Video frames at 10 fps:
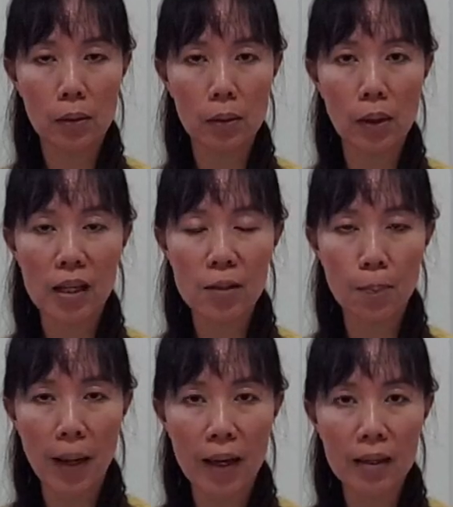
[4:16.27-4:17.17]
to
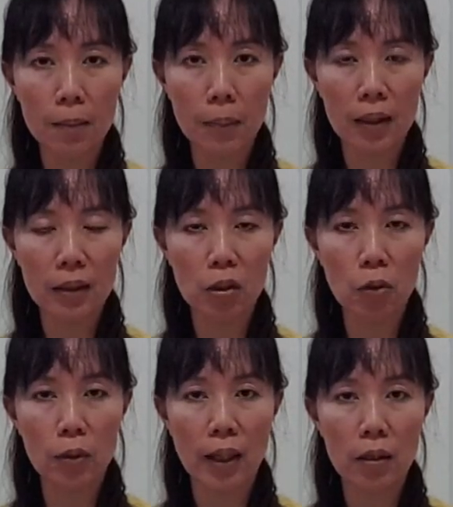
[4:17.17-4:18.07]
expand the muscles
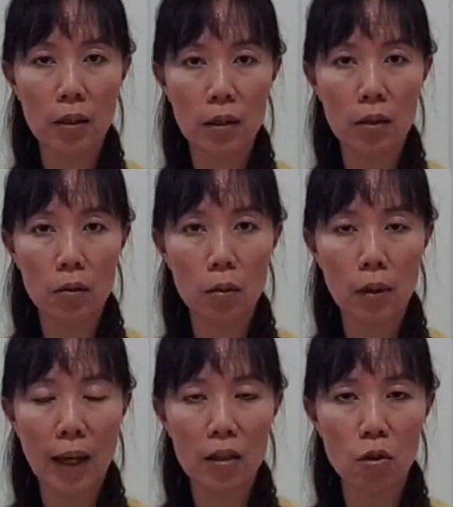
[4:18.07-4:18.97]
so that you
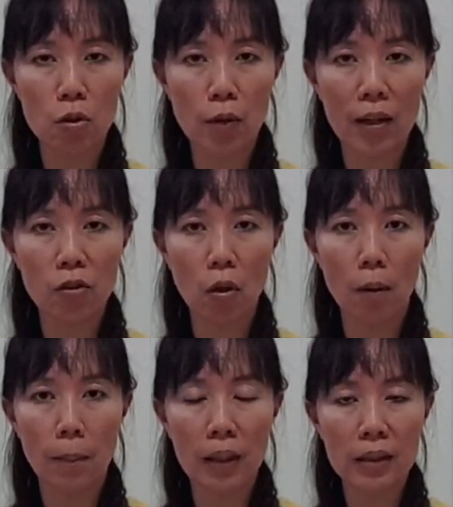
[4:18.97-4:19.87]
can stretch your
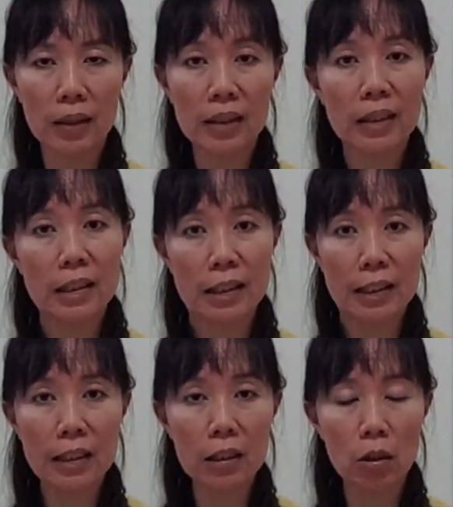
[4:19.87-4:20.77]
muscles
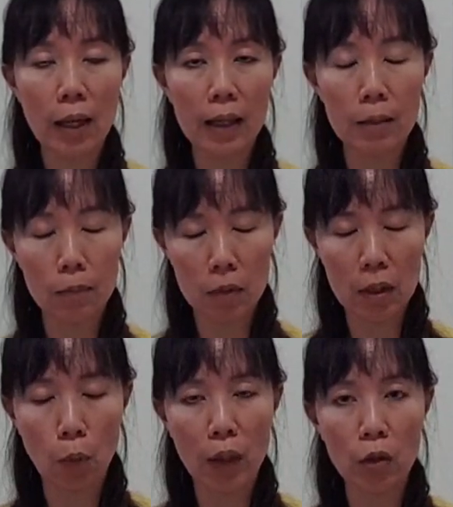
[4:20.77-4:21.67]
easily and
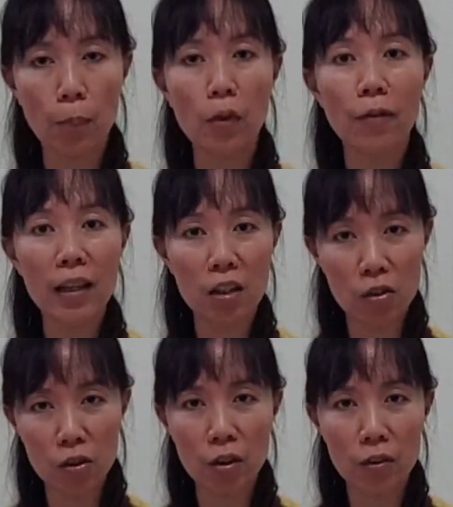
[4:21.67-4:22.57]
in a way to prevent
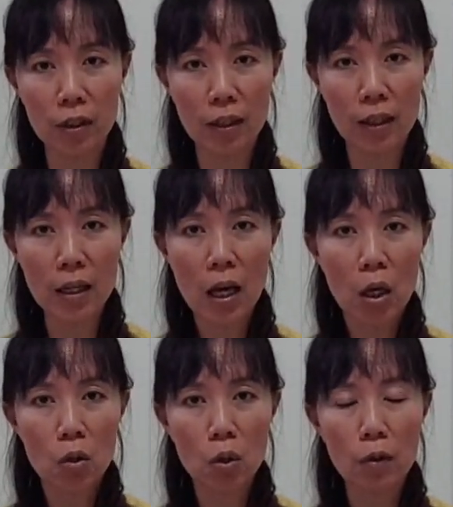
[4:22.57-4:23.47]
injury.
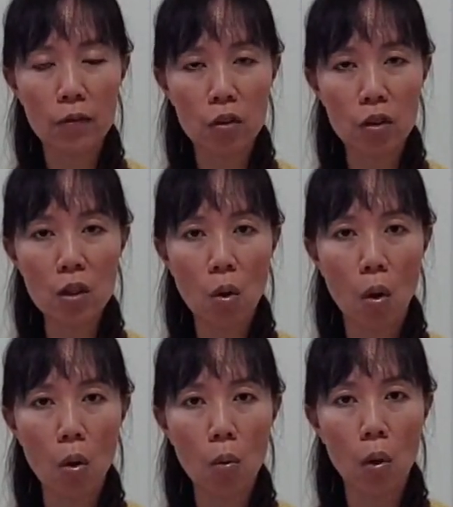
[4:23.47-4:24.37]
So if you drink
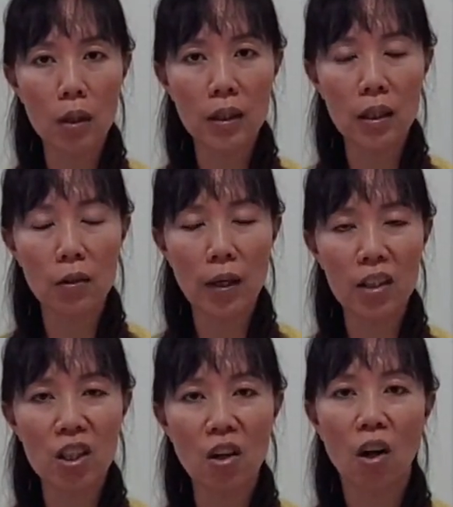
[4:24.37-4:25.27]
cold water, you're
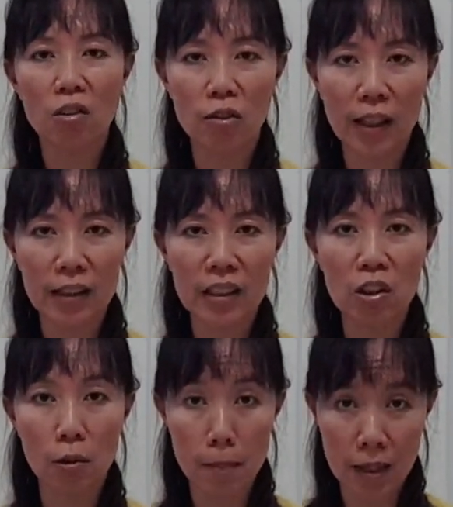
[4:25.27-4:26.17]
actually contracting
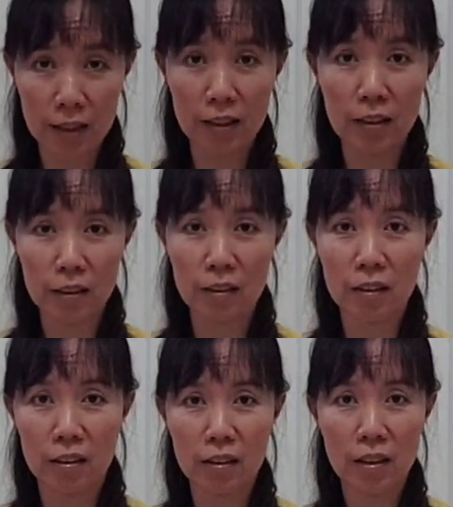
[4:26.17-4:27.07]
your
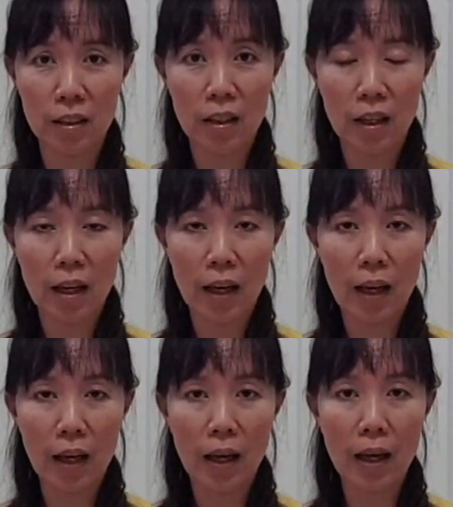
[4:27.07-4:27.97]
muscles,
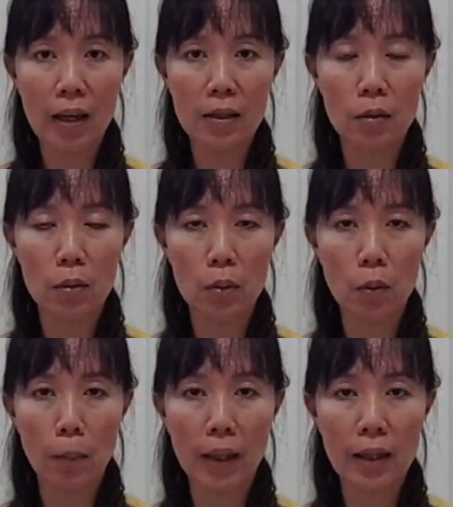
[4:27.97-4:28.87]
and you
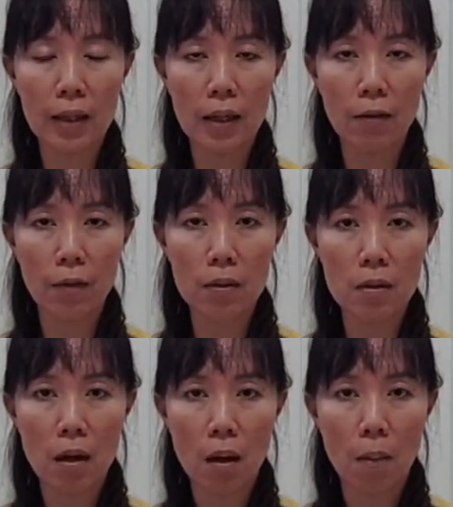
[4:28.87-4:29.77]
will make it
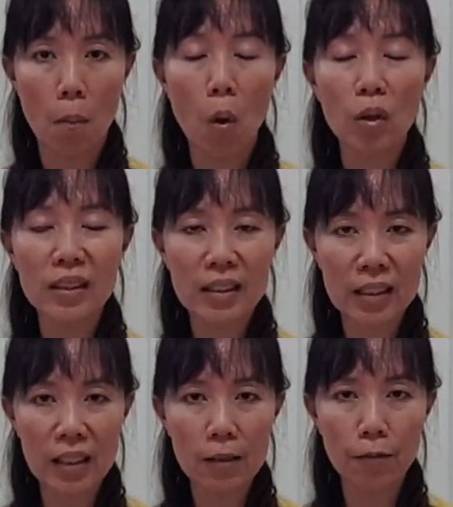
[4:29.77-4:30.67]
even more
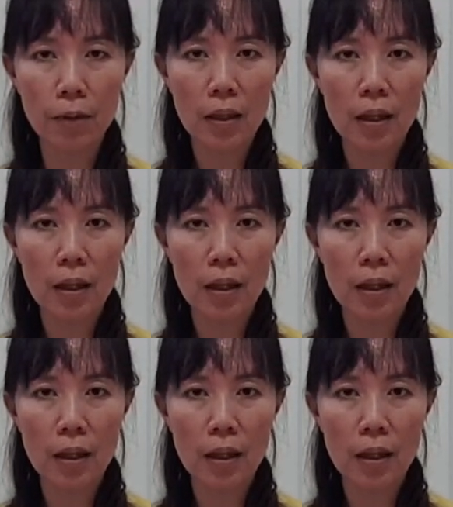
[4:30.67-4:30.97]
stiff.